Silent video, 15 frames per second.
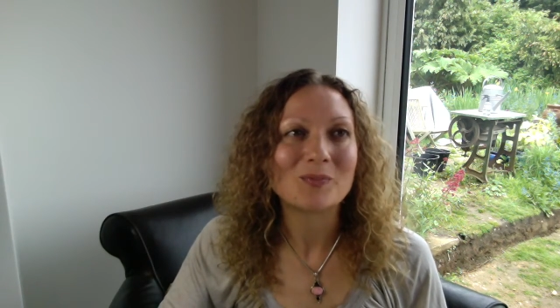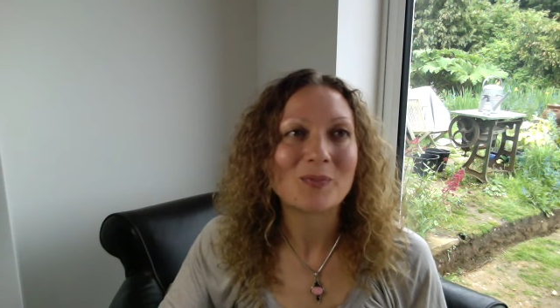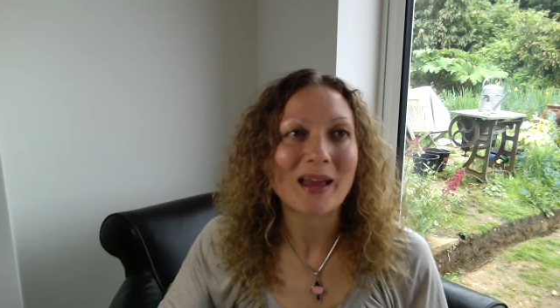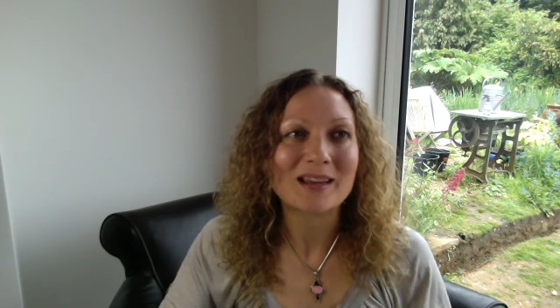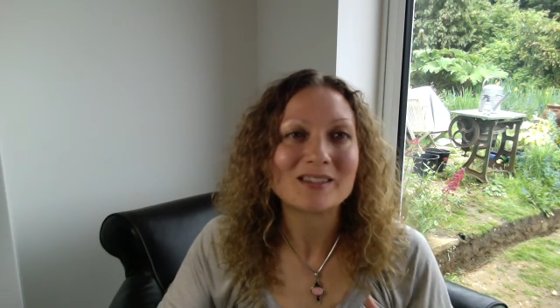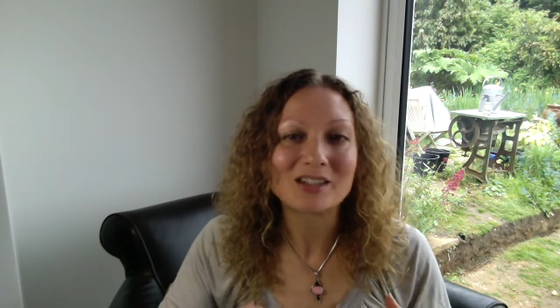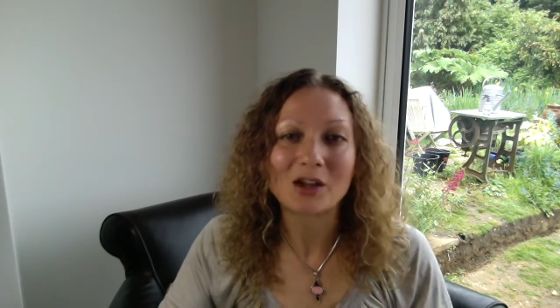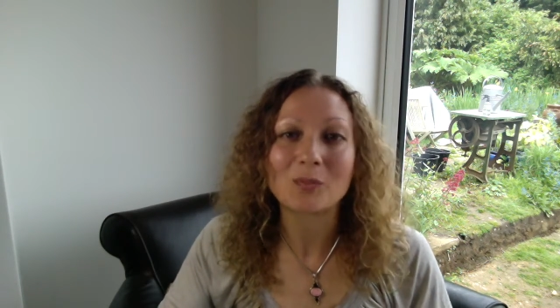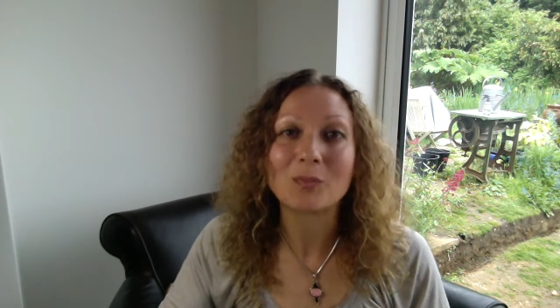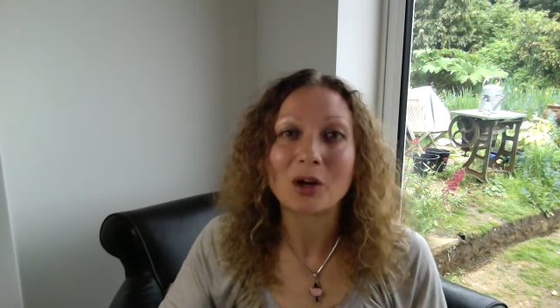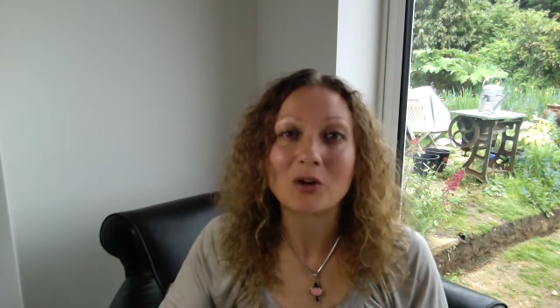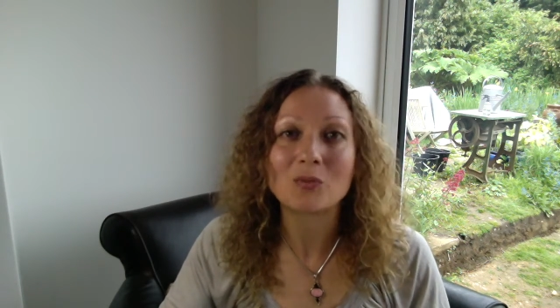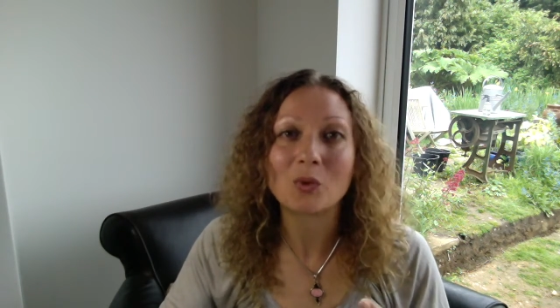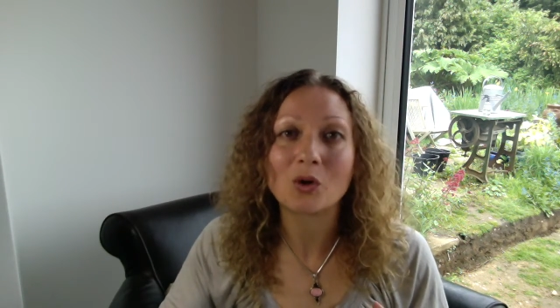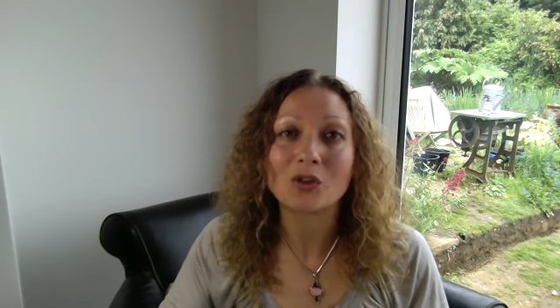pent up
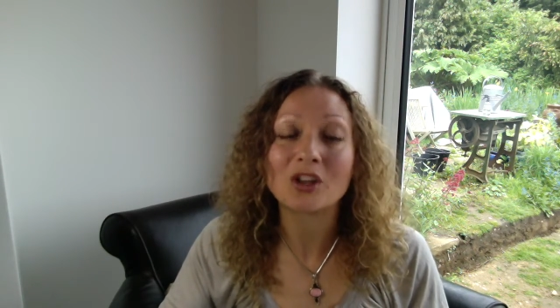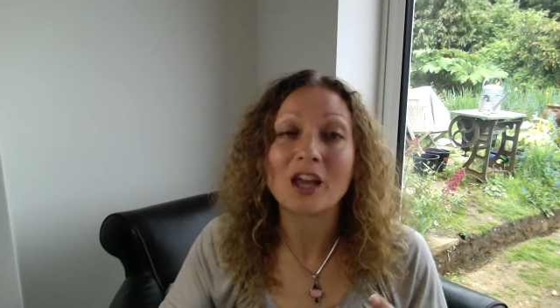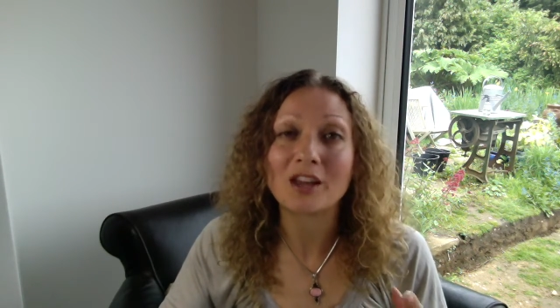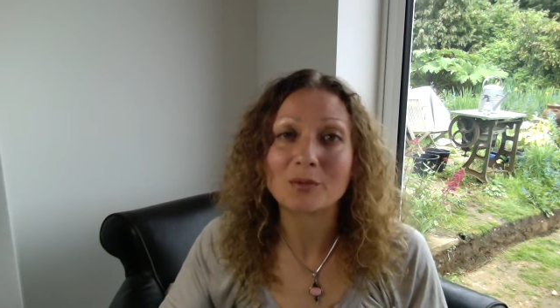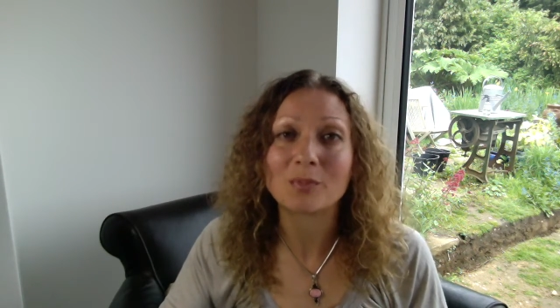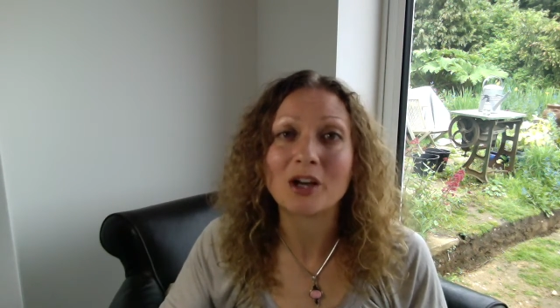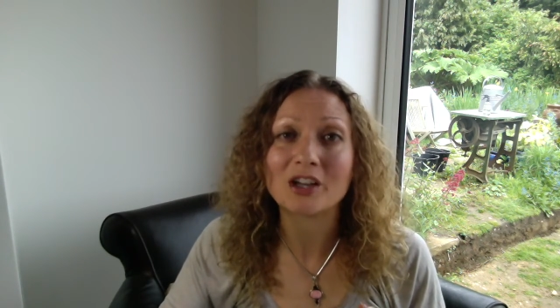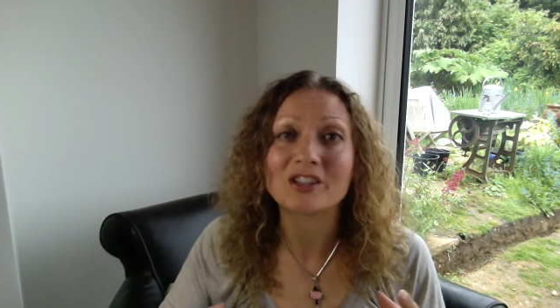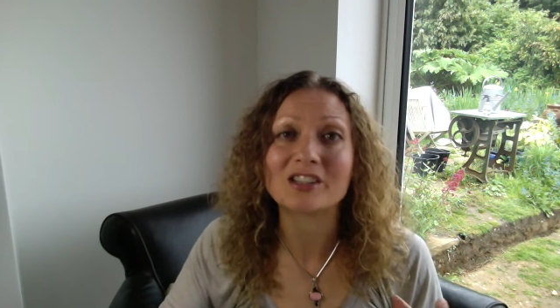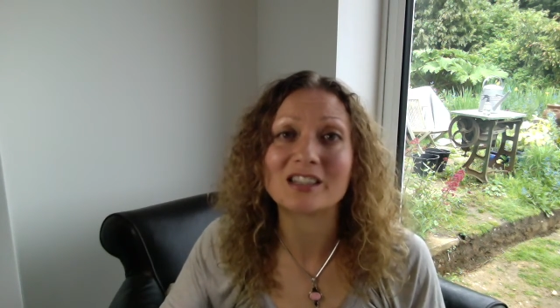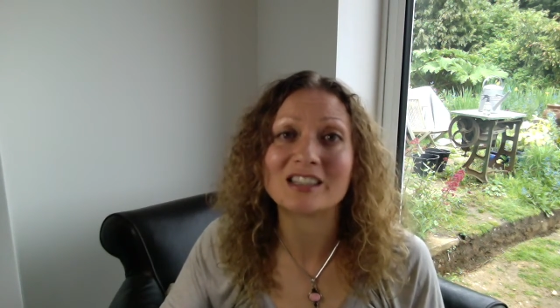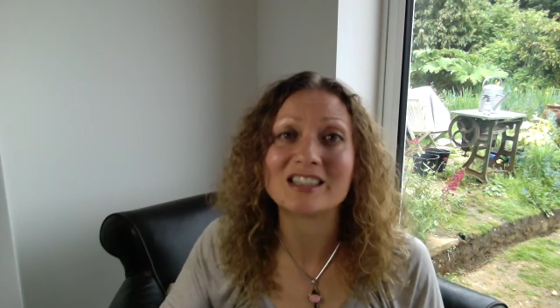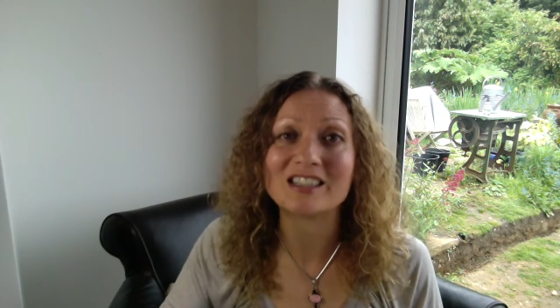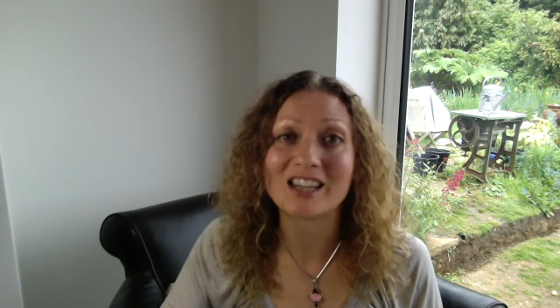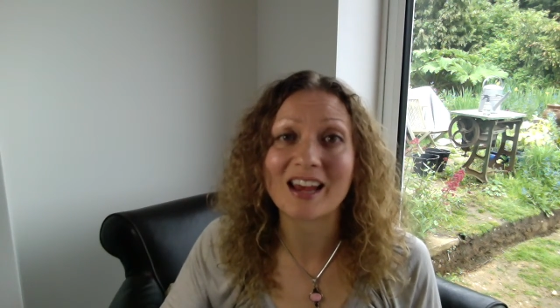by what the other person
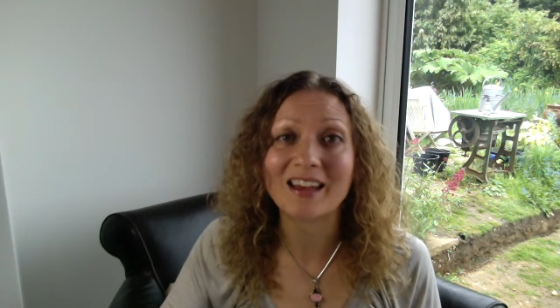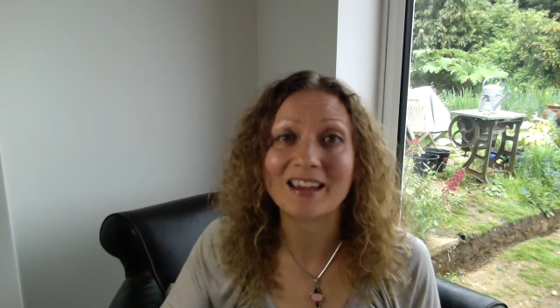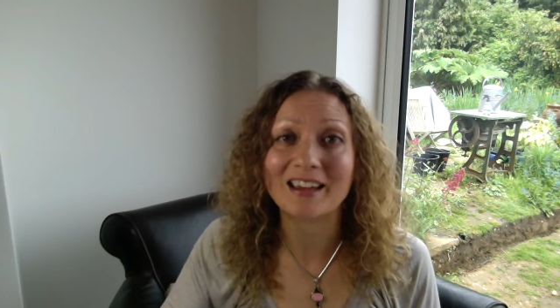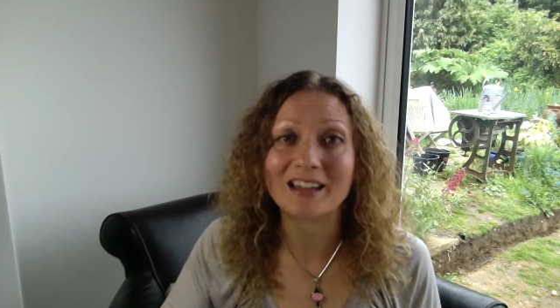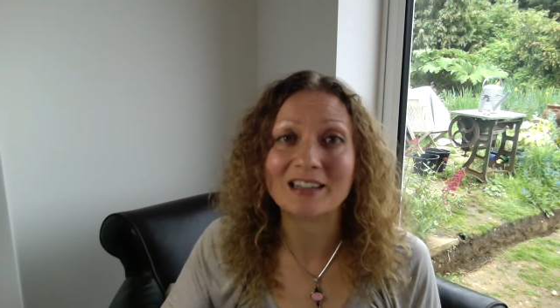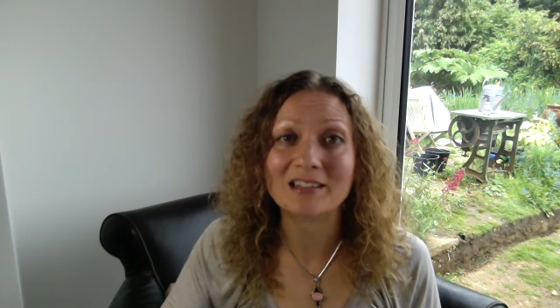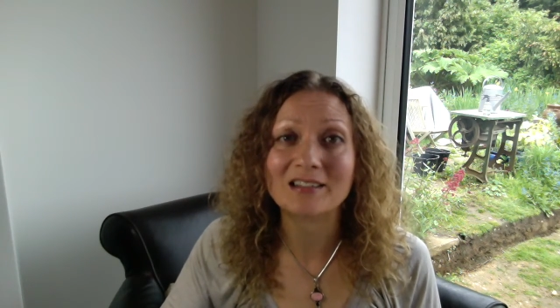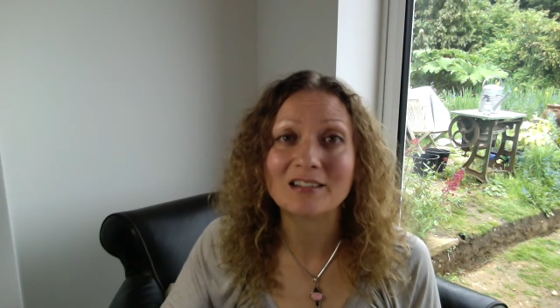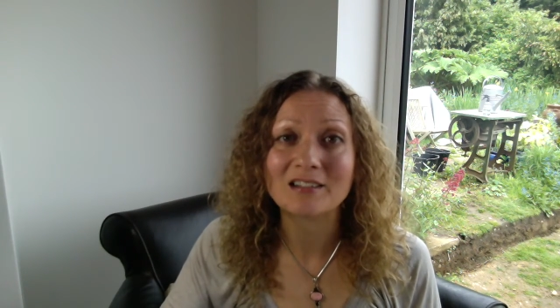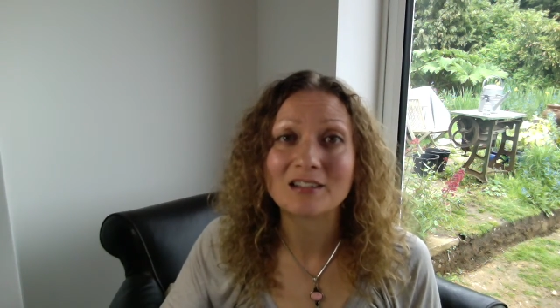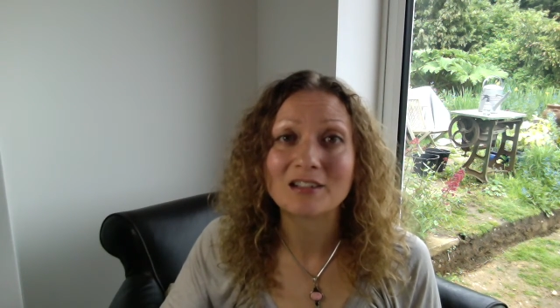is saying.